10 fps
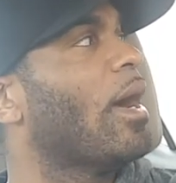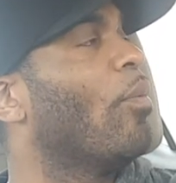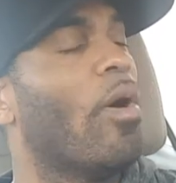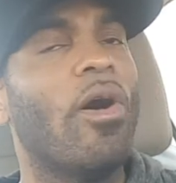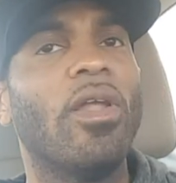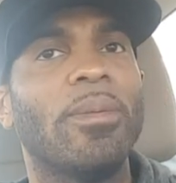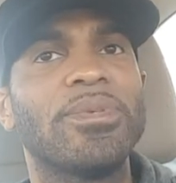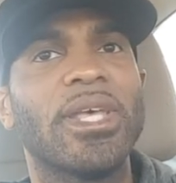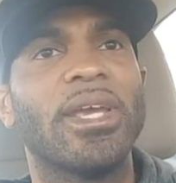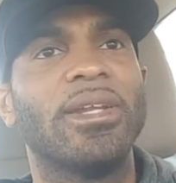Well, all I'm
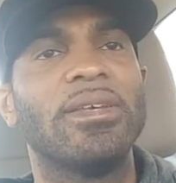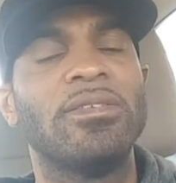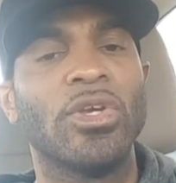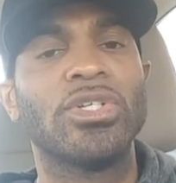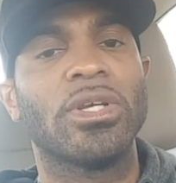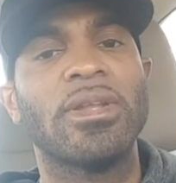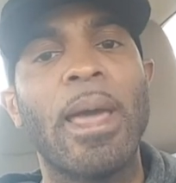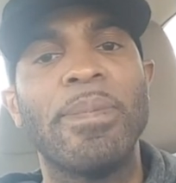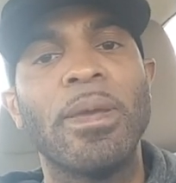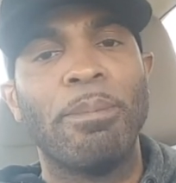saying is there should
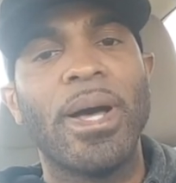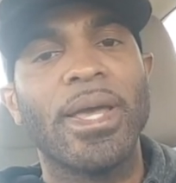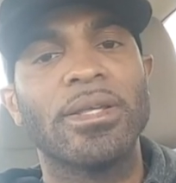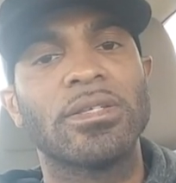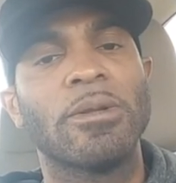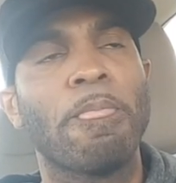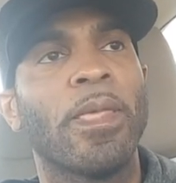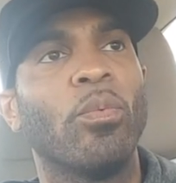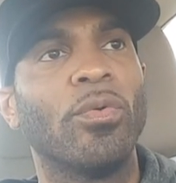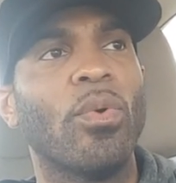not be a bias
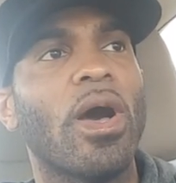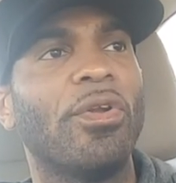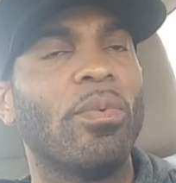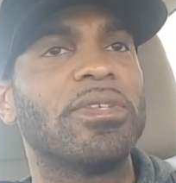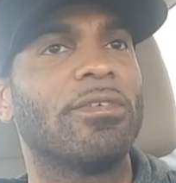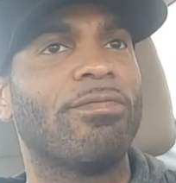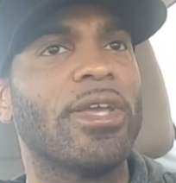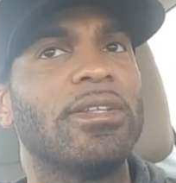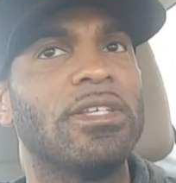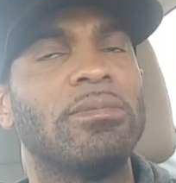when Wilder wants to
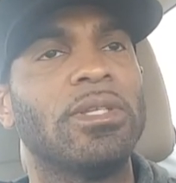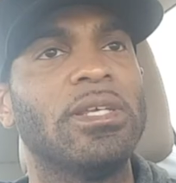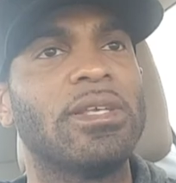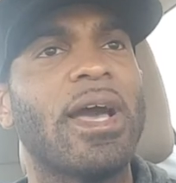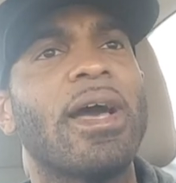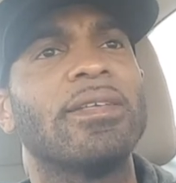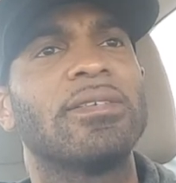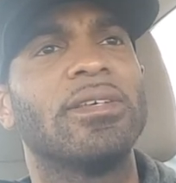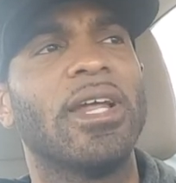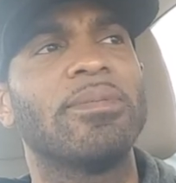fight these these
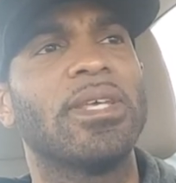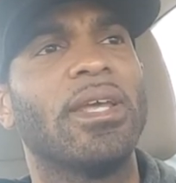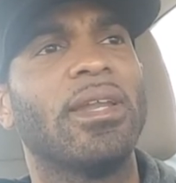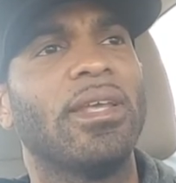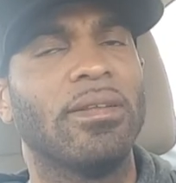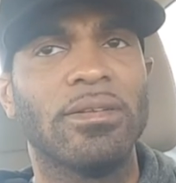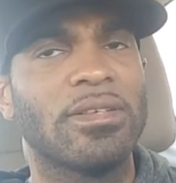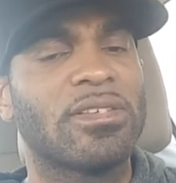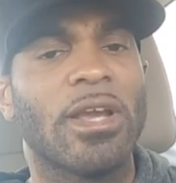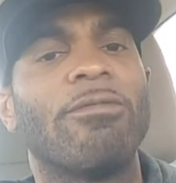guys. You know what I'm saying? He
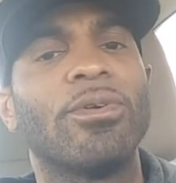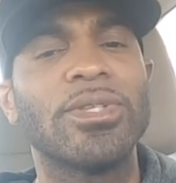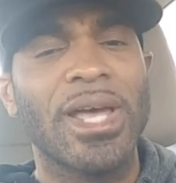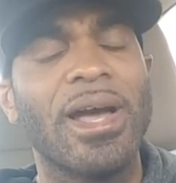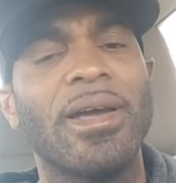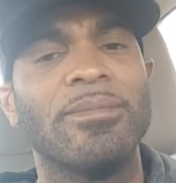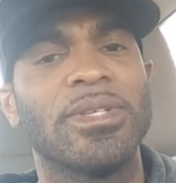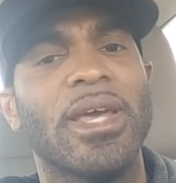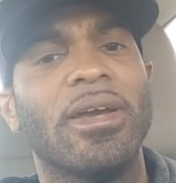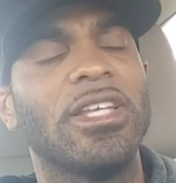several times
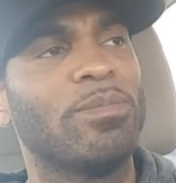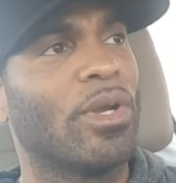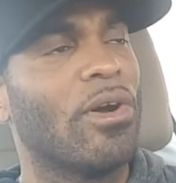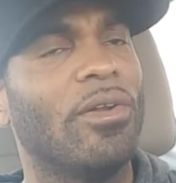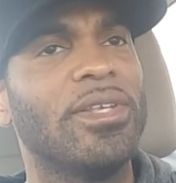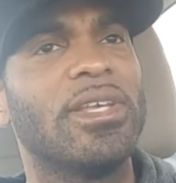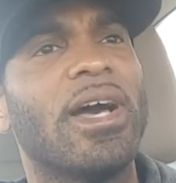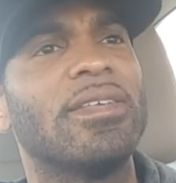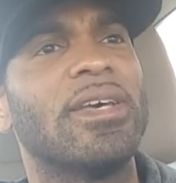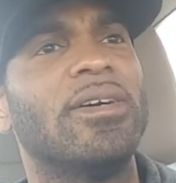now he's been calling these
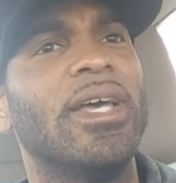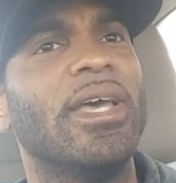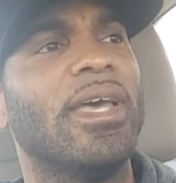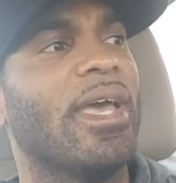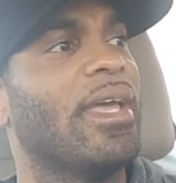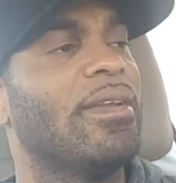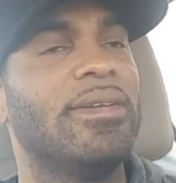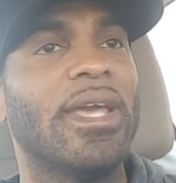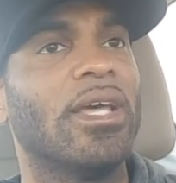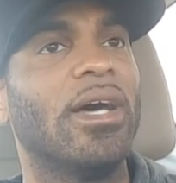guys out
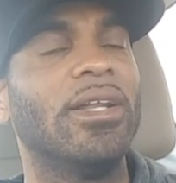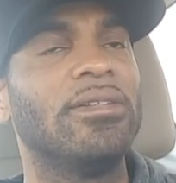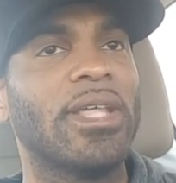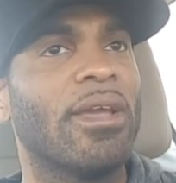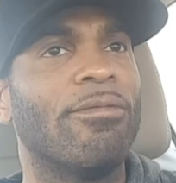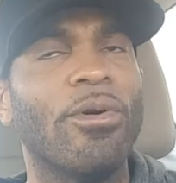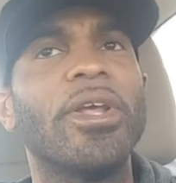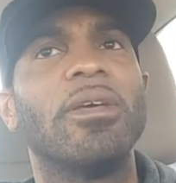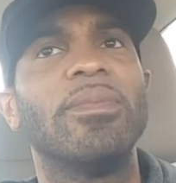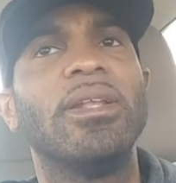and they uh, they
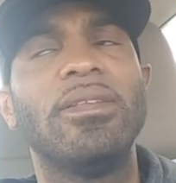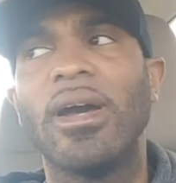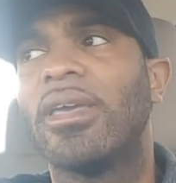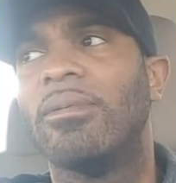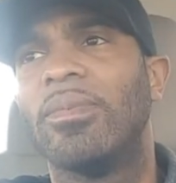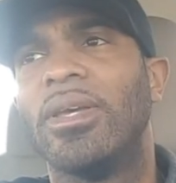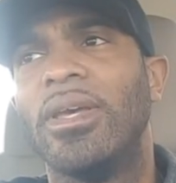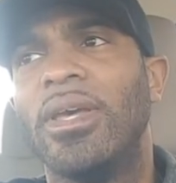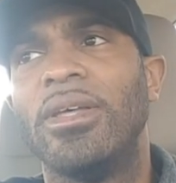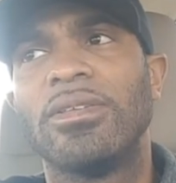avoid him, they duck him.
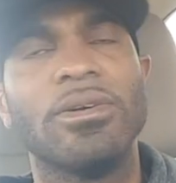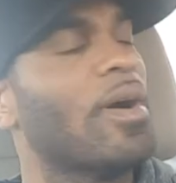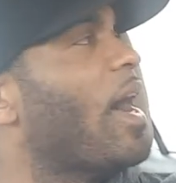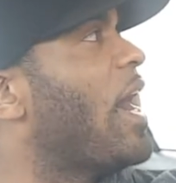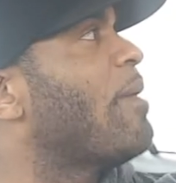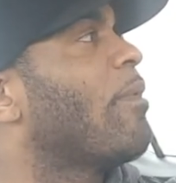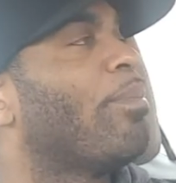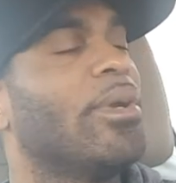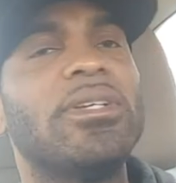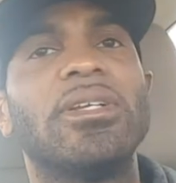So I'm
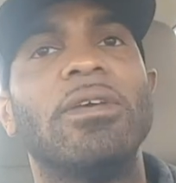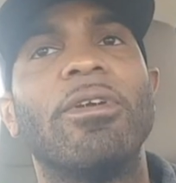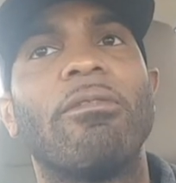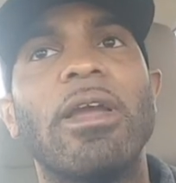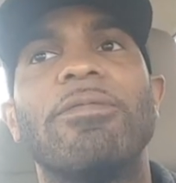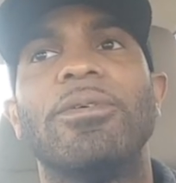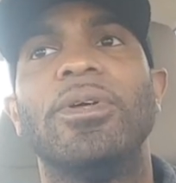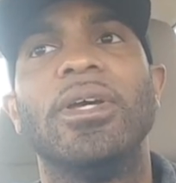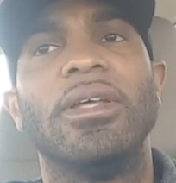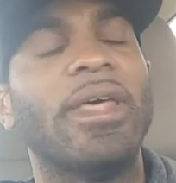appreciative and grateful
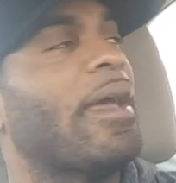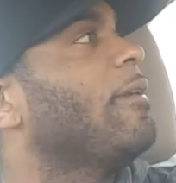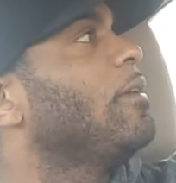that